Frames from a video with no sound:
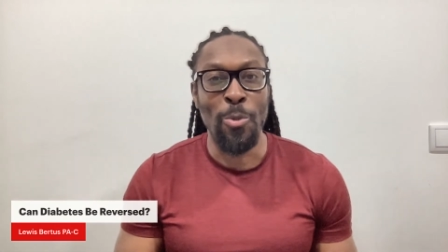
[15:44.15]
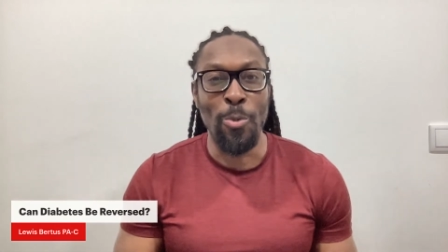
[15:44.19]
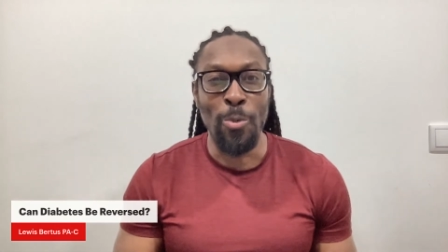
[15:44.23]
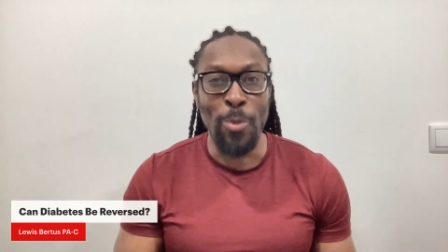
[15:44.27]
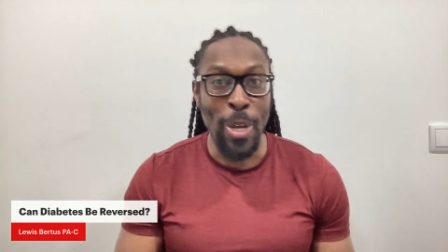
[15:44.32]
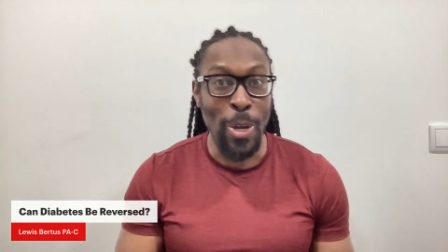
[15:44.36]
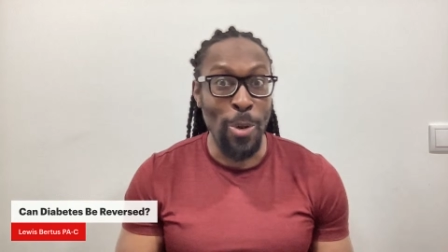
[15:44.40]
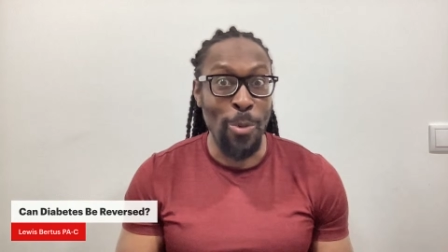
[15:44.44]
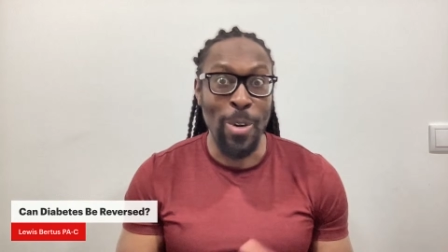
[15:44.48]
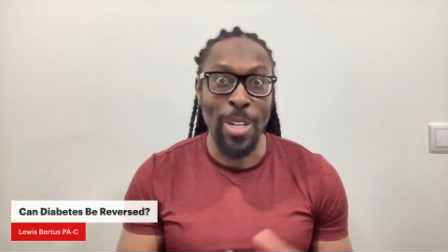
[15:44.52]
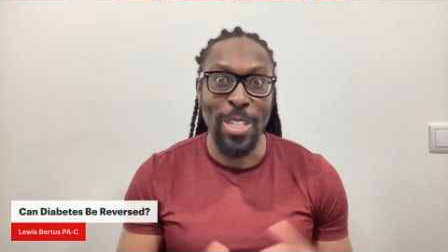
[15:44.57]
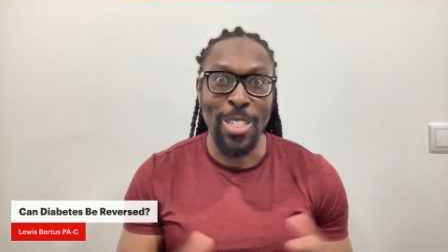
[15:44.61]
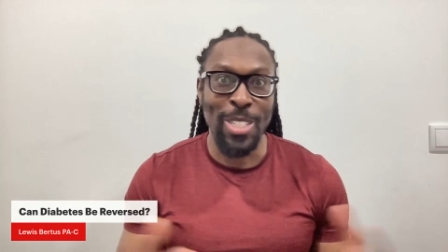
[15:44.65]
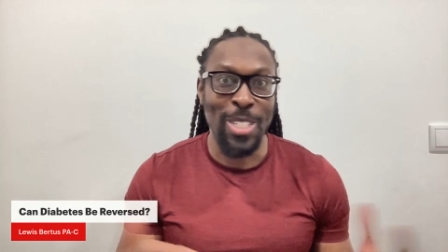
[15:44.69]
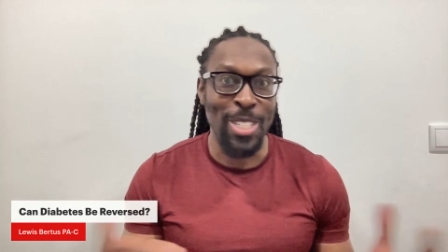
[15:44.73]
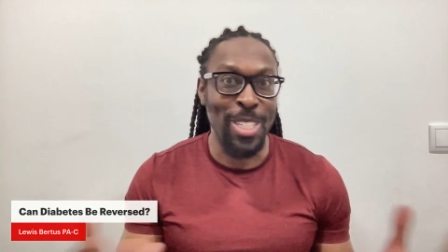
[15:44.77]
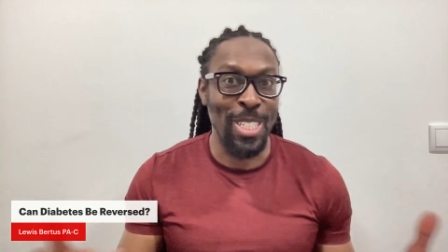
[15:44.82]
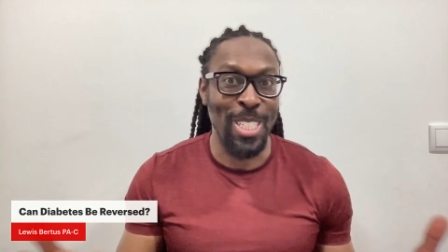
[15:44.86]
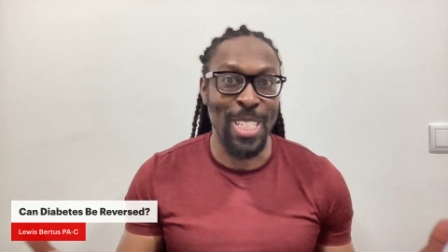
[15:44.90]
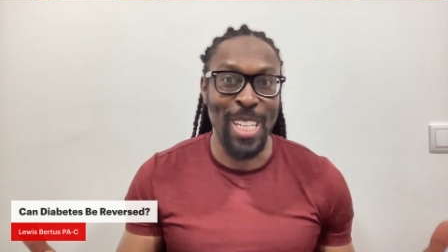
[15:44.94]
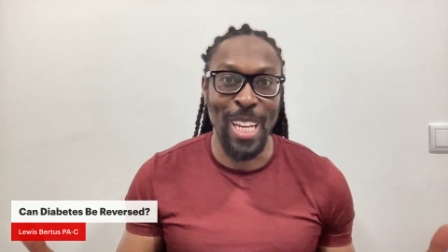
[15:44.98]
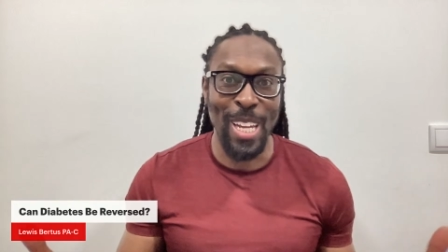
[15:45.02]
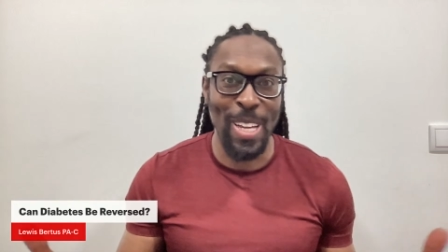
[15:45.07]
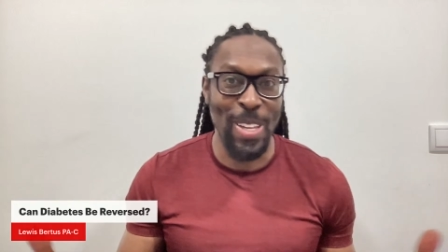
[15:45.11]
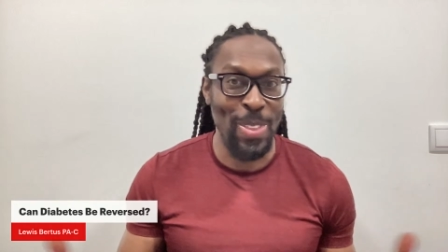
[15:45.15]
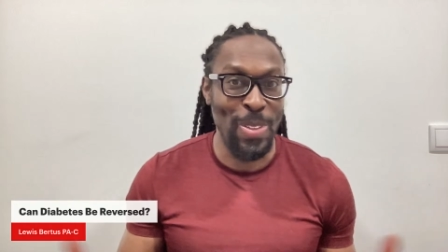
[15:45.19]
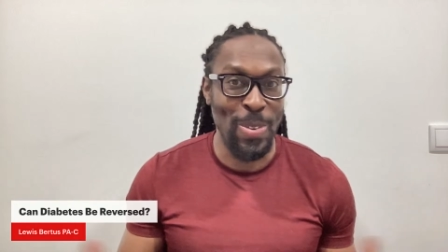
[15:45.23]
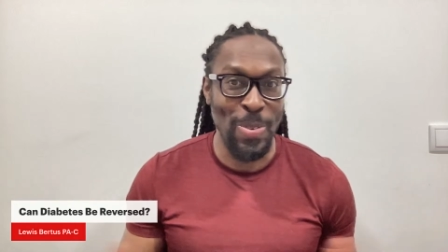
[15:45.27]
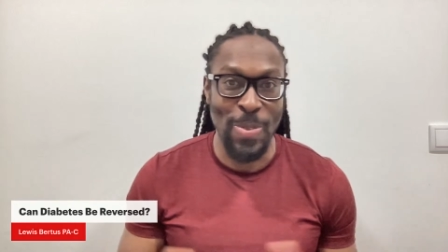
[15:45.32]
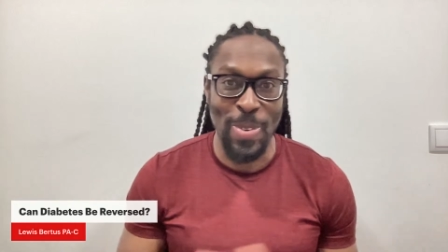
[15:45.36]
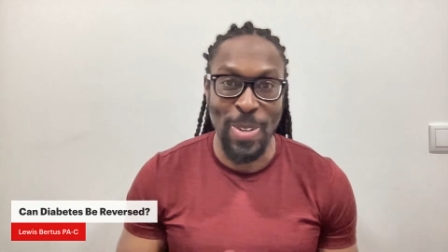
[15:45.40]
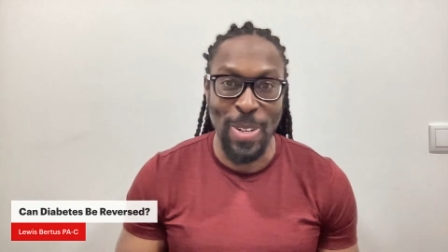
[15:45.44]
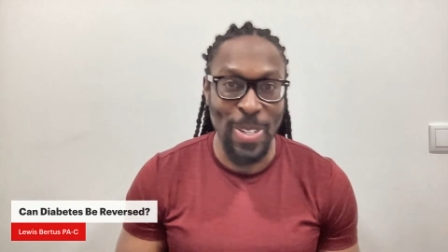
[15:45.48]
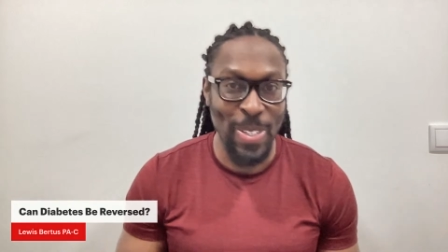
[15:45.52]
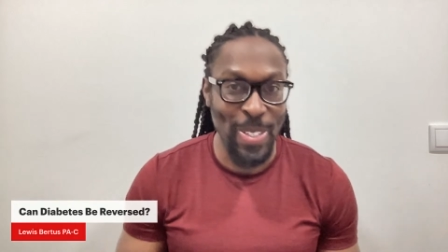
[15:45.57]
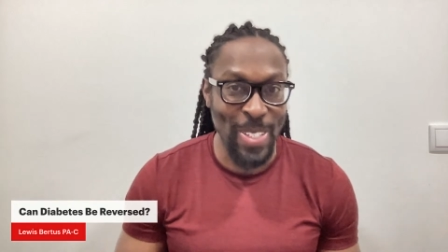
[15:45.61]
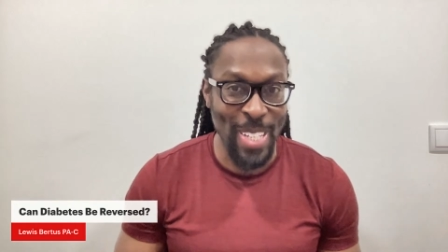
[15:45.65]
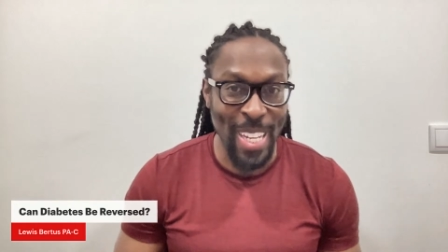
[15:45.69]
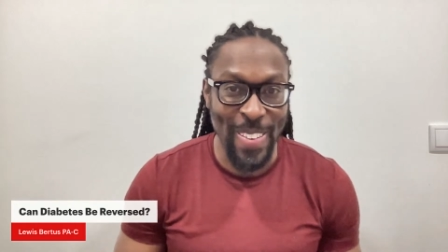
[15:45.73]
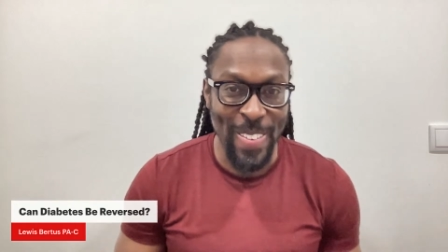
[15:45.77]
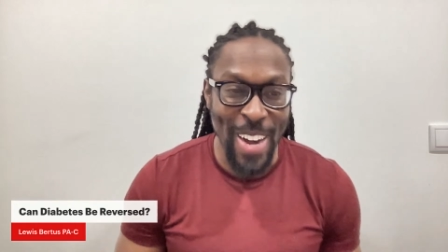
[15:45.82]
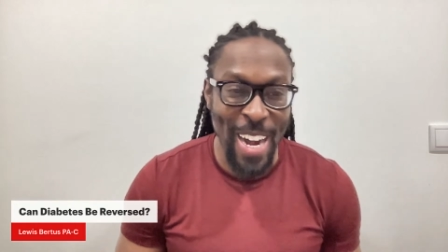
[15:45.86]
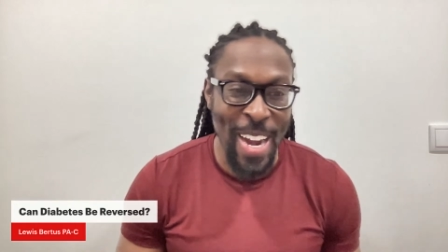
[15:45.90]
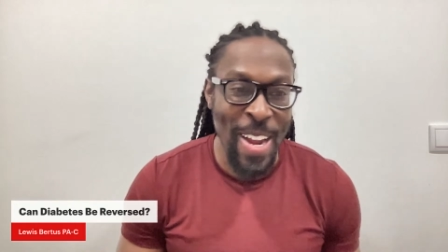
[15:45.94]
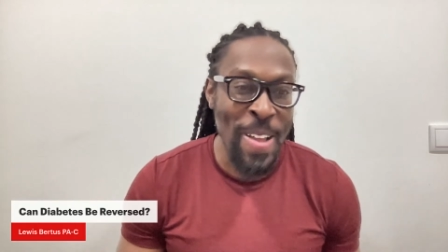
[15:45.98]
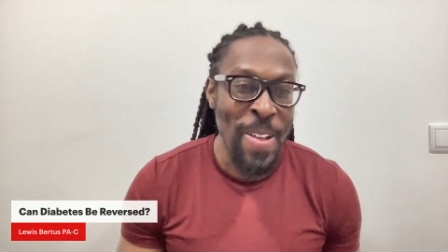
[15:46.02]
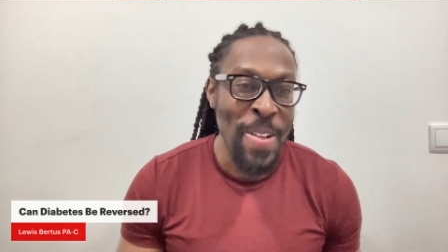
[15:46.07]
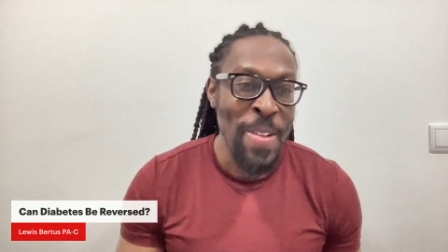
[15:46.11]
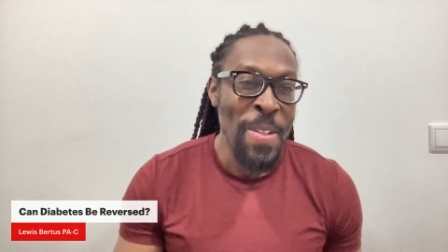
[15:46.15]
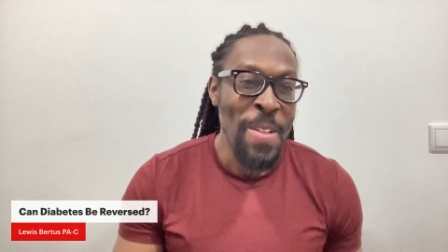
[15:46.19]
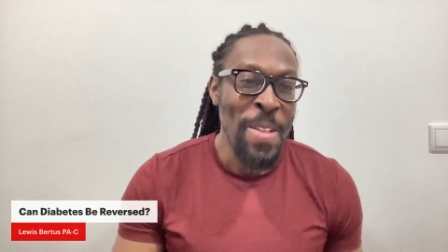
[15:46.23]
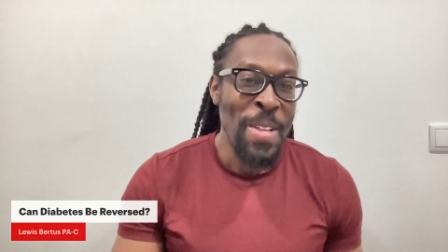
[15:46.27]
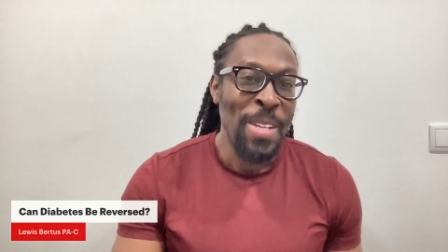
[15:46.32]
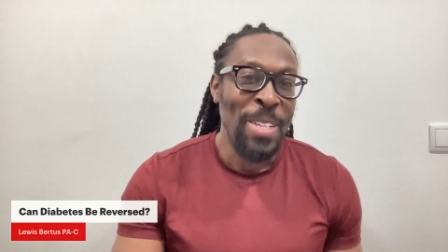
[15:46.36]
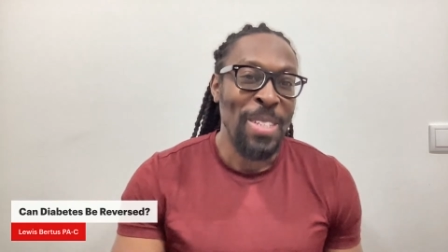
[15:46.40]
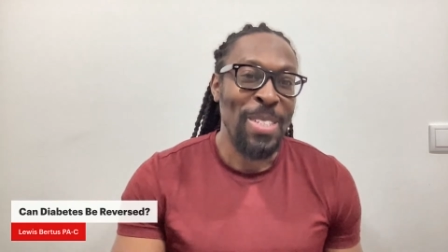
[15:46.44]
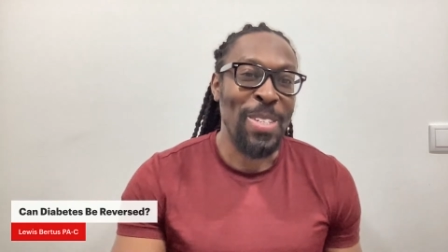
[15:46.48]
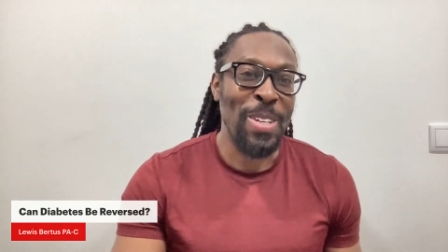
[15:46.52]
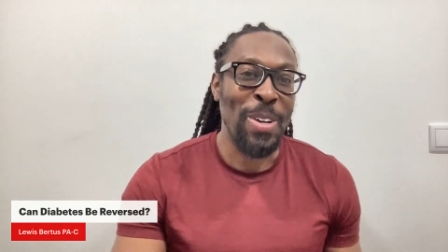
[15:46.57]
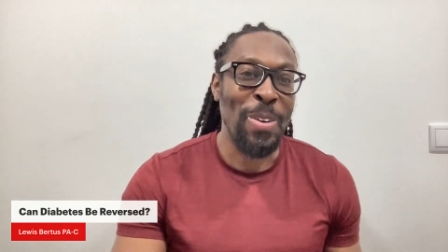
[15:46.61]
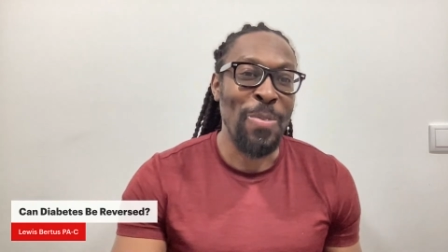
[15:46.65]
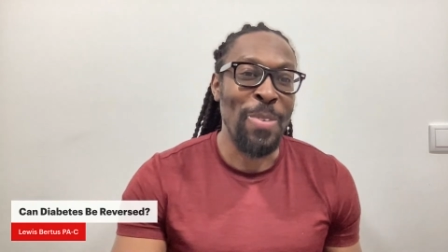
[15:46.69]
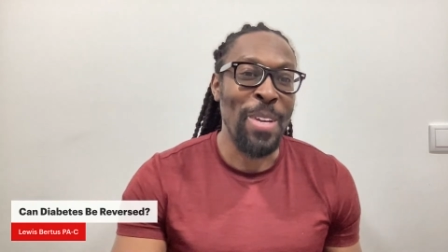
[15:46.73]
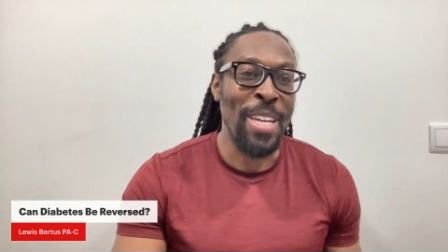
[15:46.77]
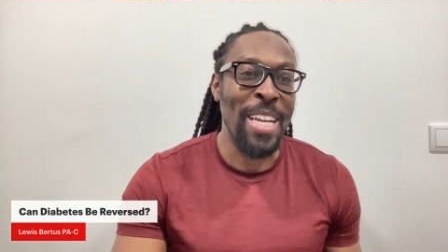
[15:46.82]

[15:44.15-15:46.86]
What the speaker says: we wish to see in the world. All right, so